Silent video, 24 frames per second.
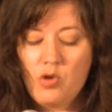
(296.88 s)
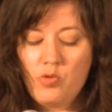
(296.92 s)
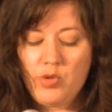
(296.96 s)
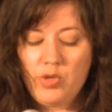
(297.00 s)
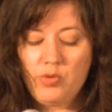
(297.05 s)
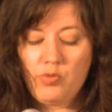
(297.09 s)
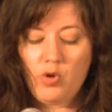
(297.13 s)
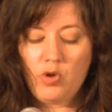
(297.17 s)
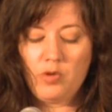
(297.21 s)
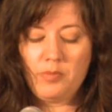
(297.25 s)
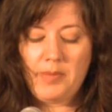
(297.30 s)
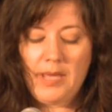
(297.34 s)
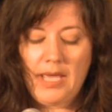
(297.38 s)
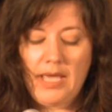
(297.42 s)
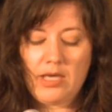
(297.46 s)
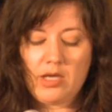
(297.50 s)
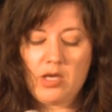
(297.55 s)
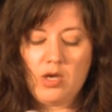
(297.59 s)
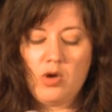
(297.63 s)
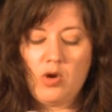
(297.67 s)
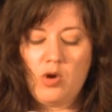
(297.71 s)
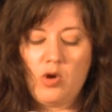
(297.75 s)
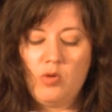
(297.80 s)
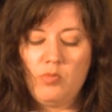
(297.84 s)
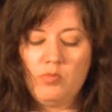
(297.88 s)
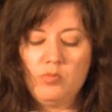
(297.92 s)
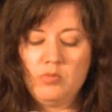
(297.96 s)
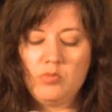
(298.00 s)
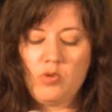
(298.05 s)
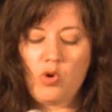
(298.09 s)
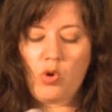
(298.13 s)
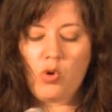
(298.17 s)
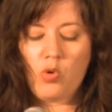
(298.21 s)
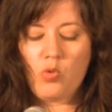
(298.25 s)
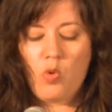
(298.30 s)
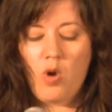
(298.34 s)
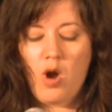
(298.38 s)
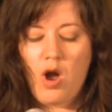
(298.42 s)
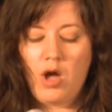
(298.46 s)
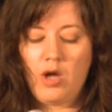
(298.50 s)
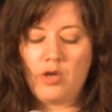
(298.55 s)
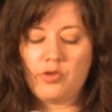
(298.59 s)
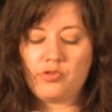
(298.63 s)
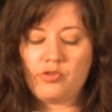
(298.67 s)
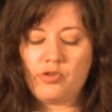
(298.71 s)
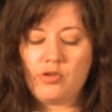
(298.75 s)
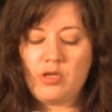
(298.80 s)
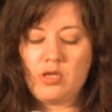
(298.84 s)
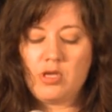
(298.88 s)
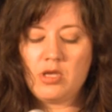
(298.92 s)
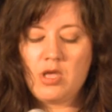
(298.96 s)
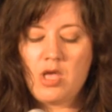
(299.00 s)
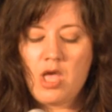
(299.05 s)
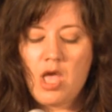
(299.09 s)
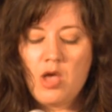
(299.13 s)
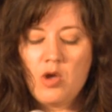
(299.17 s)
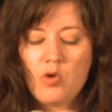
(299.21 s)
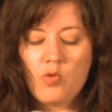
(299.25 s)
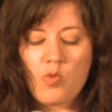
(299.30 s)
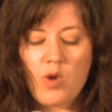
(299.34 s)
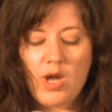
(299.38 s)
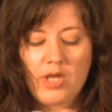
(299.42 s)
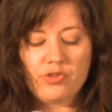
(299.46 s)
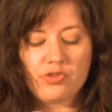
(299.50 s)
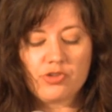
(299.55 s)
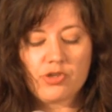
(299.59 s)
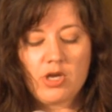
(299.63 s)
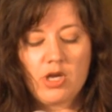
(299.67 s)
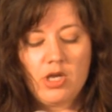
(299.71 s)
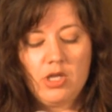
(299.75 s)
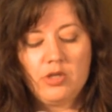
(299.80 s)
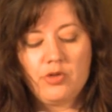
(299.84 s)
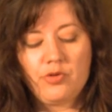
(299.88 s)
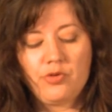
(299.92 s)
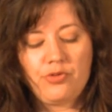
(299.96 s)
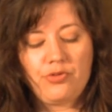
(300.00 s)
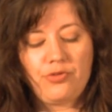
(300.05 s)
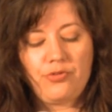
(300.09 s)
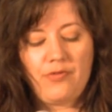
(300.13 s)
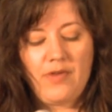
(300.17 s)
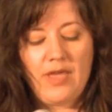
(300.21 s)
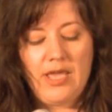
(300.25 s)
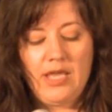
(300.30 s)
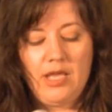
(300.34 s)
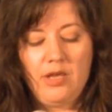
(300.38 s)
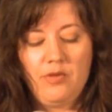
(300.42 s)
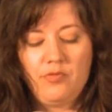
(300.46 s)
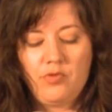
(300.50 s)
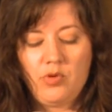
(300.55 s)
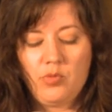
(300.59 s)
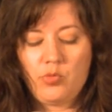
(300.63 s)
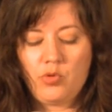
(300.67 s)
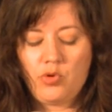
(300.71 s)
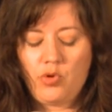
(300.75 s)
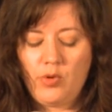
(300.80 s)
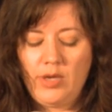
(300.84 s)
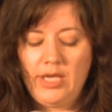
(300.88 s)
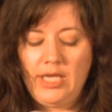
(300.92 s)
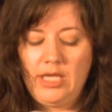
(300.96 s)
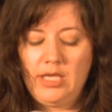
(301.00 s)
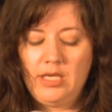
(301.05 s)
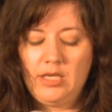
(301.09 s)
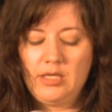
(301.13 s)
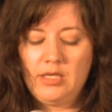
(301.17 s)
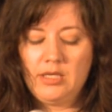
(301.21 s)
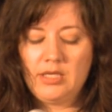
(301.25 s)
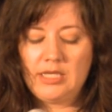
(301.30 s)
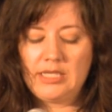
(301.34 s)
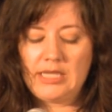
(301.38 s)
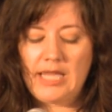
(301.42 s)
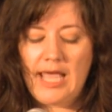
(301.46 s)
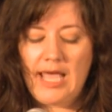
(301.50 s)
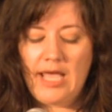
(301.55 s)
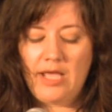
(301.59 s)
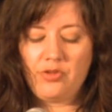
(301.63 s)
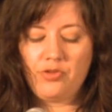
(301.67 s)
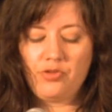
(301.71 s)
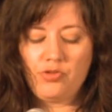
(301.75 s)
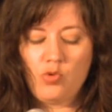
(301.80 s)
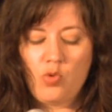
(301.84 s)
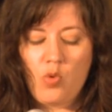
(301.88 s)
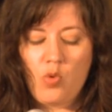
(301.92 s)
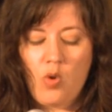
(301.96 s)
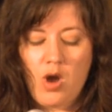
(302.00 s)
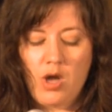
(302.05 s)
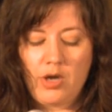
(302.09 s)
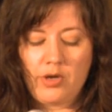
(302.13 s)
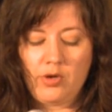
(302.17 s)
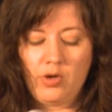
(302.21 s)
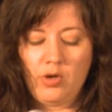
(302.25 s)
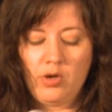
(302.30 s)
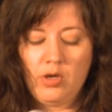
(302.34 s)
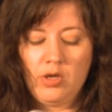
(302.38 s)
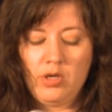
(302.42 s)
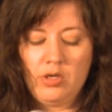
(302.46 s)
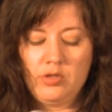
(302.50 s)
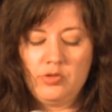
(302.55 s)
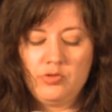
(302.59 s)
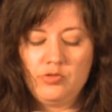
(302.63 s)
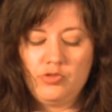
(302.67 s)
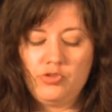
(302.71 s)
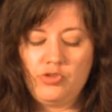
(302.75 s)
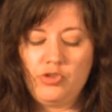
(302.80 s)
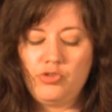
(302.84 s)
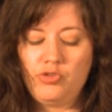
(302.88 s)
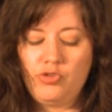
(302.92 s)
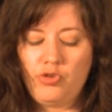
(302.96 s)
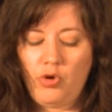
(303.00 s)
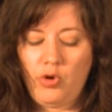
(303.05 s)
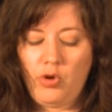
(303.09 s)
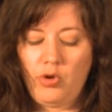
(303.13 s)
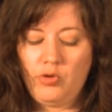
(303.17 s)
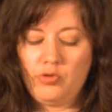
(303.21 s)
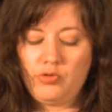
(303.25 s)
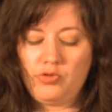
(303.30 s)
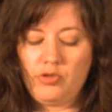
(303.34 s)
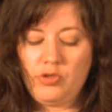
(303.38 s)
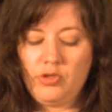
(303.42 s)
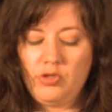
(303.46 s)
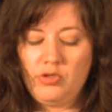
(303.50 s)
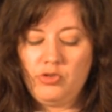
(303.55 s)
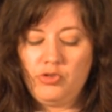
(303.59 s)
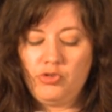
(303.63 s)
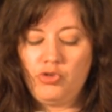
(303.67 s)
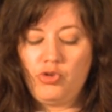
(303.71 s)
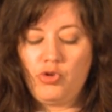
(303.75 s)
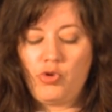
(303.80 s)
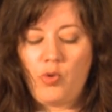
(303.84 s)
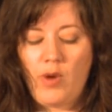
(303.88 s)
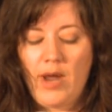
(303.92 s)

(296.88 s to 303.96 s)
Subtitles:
We rode back home or walked, watched colors fade from green glass water to dirt, to